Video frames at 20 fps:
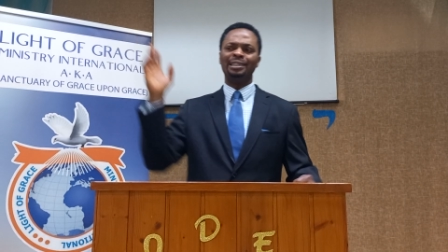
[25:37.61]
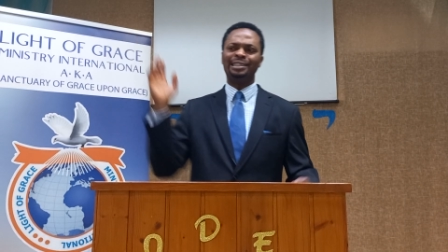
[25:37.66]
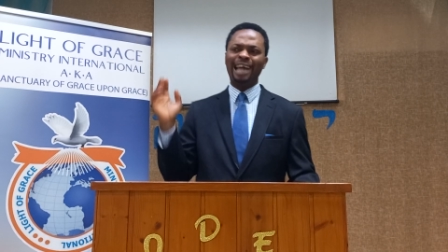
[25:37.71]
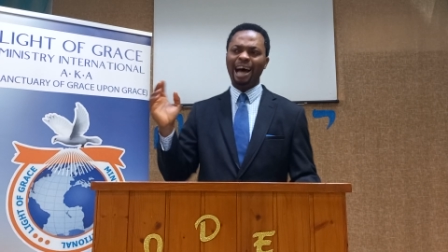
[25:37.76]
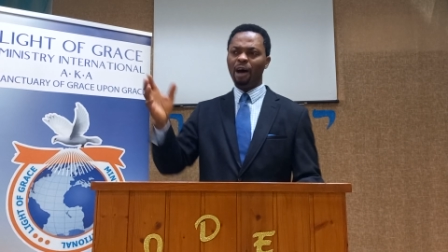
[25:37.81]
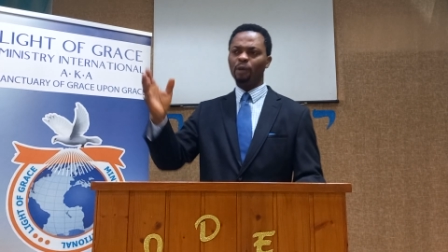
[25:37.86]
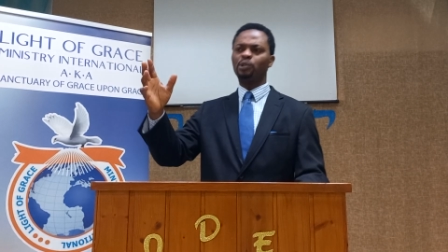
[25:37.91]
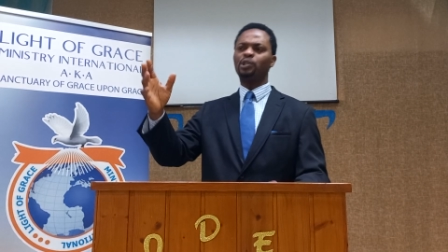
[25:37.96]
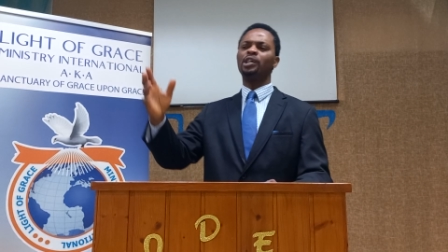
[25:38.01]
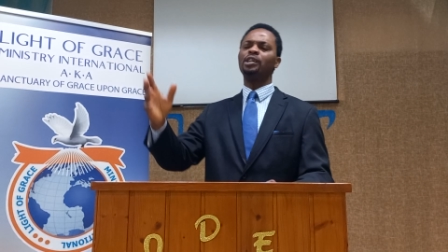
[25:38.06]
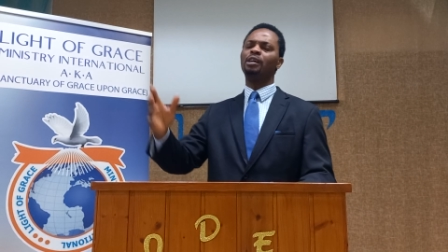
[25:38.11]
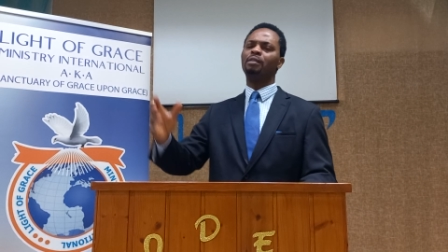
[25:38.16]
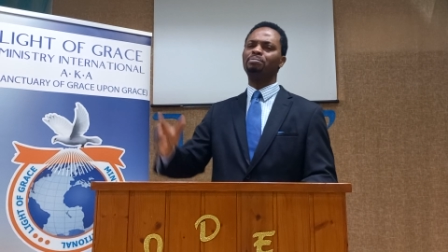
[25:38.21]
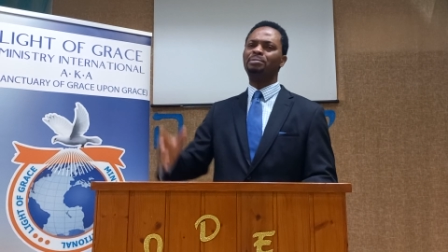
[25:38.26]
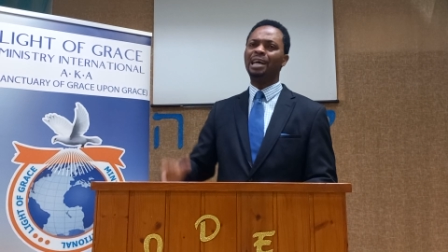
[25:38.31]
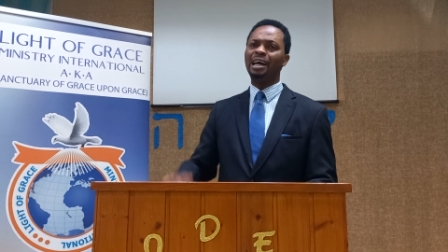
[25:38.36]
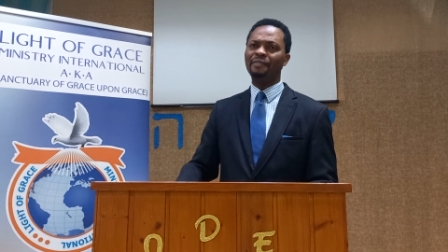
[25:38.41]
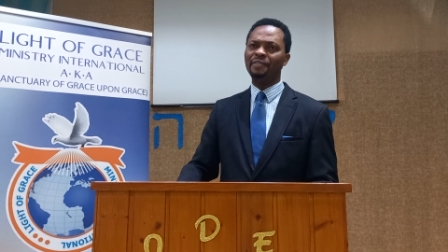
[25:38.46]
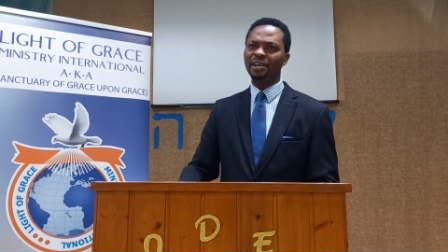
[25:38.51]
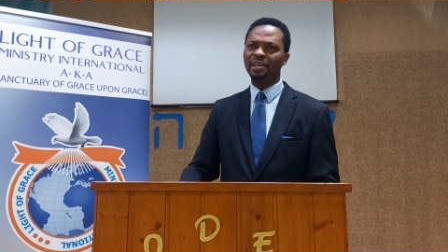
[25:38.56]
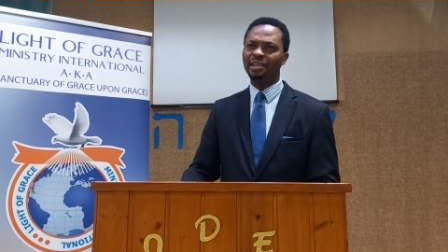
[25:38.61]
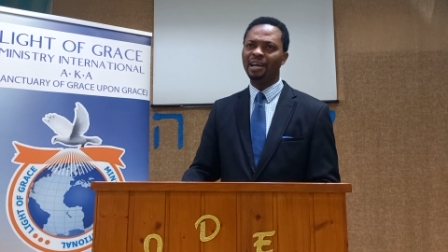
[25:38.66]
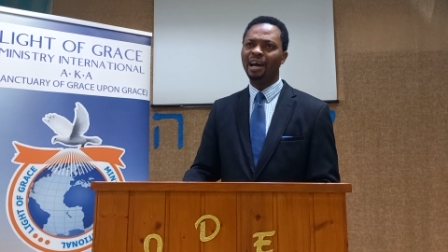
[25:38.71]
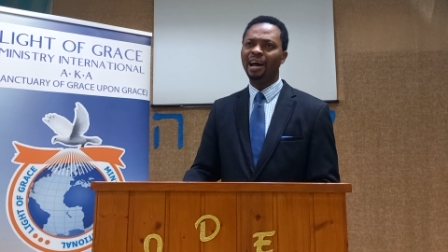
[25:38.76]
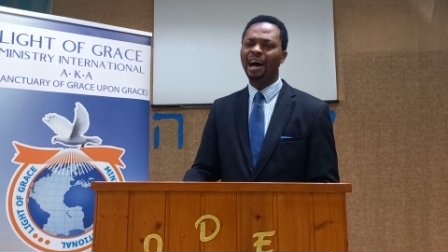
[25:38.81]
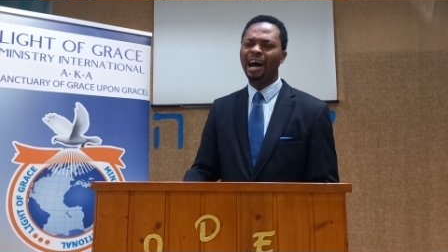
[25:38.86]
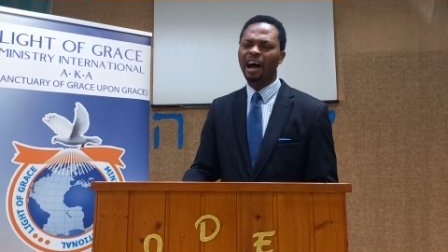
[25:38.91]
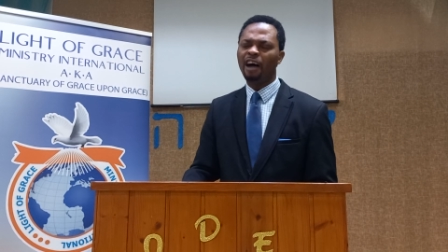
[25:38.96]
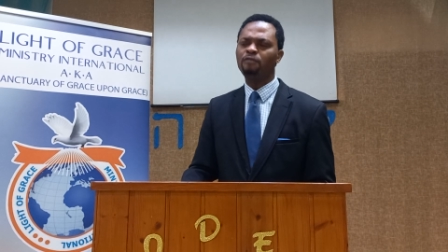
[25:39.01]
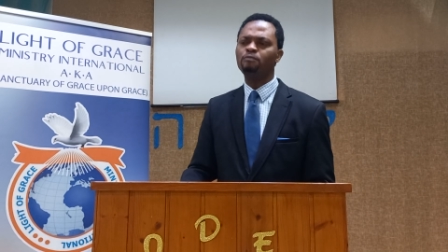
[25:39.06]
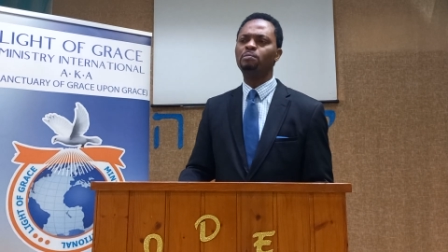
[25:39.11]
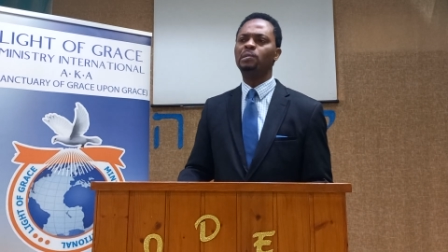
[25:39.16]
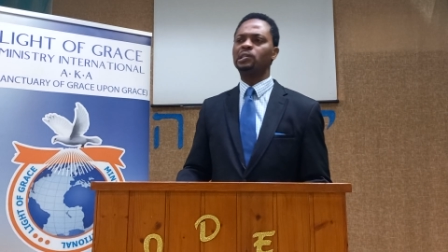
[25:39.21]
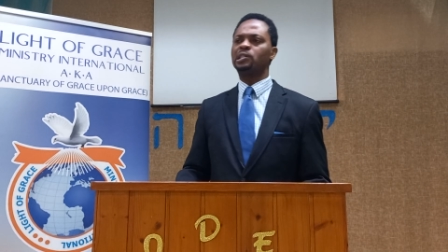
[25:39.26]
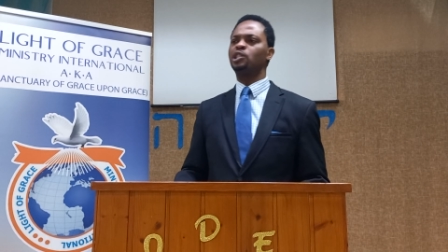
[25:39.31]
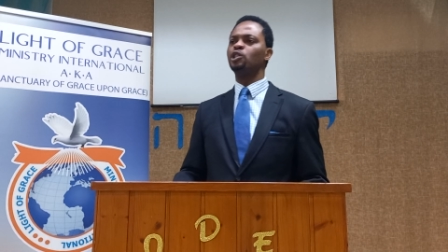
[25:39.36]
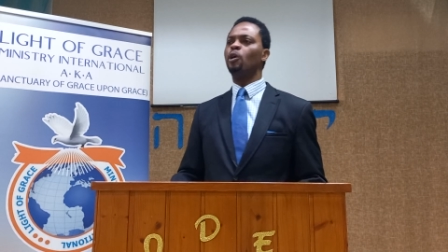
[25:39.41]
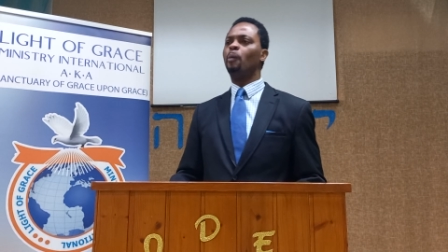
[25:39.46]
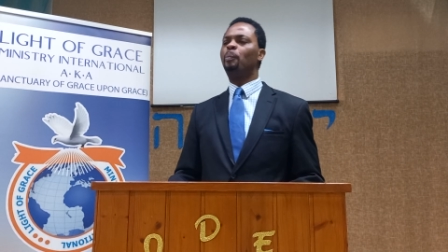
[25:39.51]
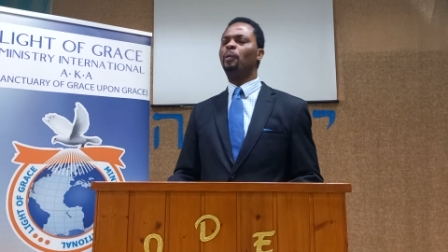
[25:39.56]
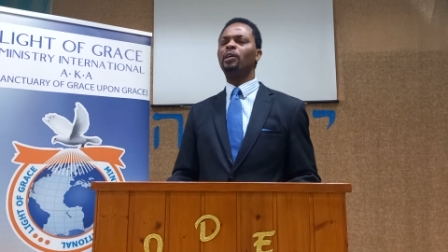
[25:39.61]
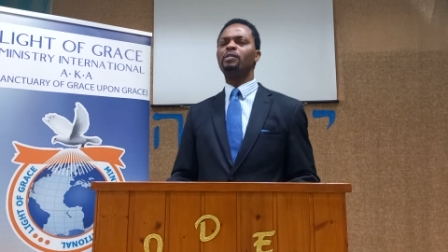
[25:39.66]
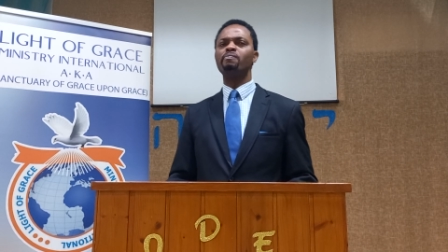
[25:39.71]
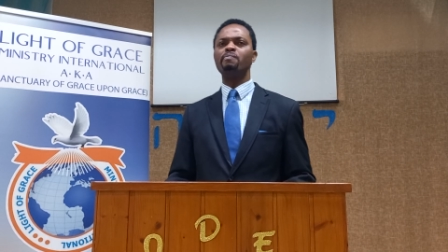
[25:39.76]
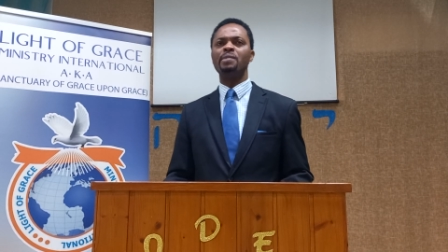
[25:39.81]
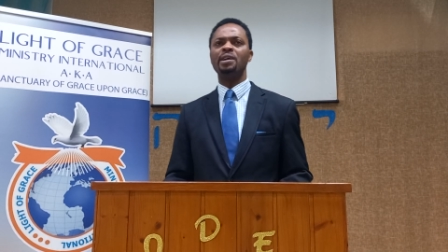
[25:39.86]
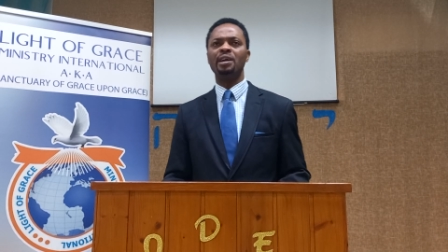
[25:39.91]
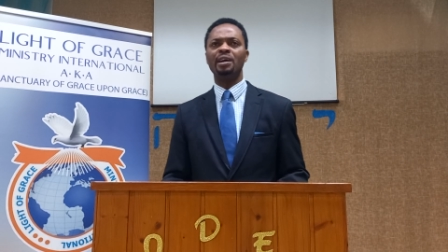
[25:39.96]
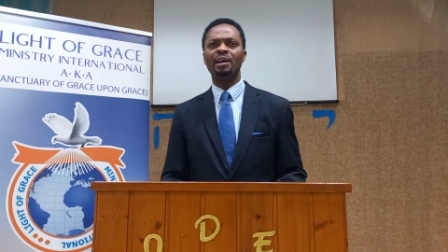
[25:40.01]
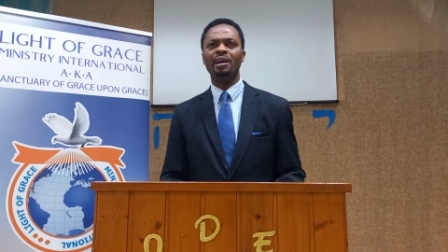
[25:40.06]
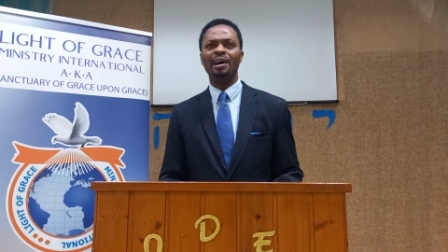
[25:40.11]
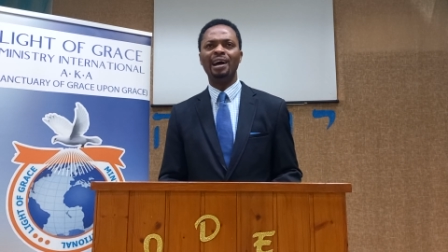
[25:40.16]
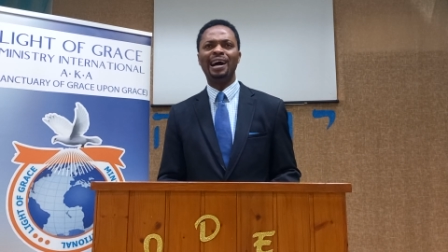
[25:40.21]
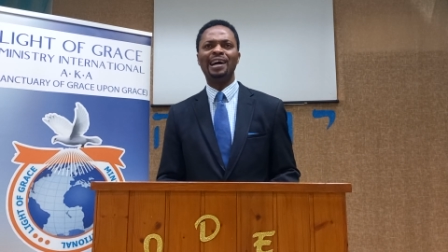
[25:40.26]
thou son of David, have mercy upon me.